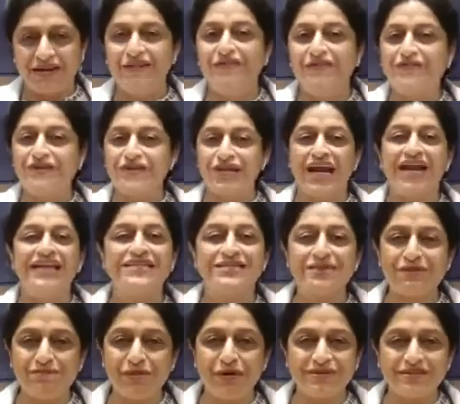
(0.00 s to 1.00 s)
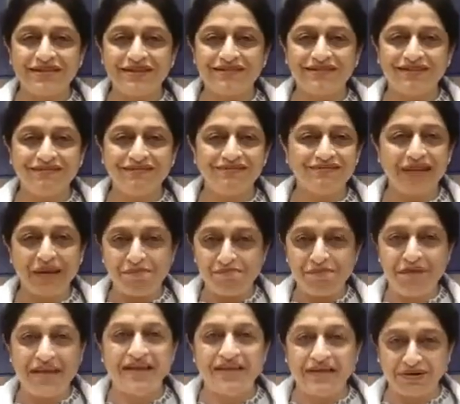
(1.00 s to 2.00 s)
If she has the positive,
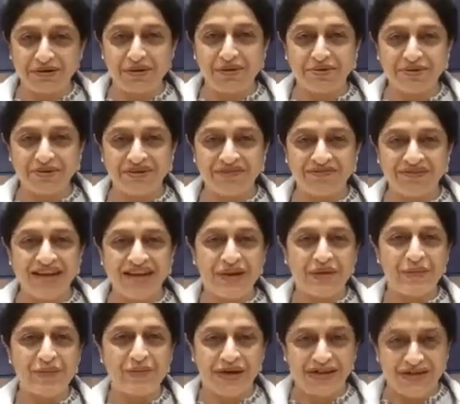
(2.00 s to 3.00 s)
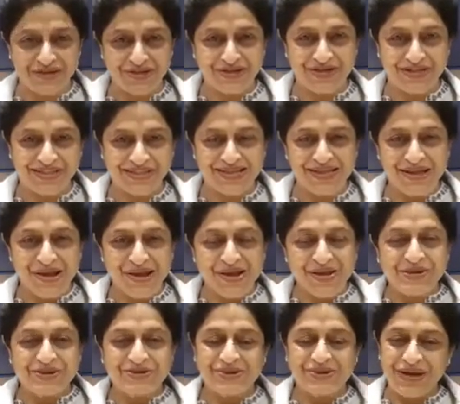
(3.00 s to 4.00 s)
that pain goes away and vanishes.
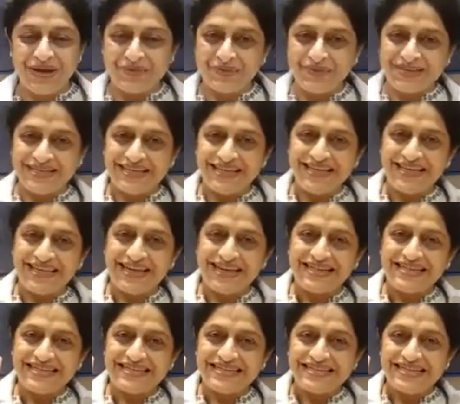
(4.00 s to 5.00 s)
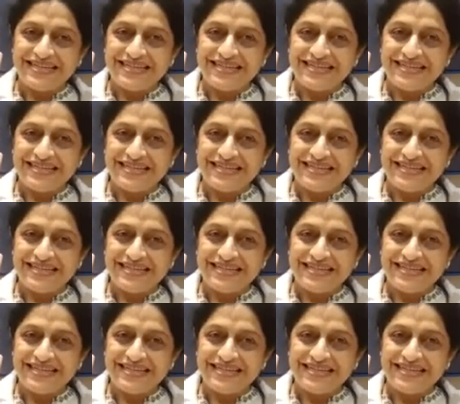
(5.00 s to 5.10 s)
So I would say that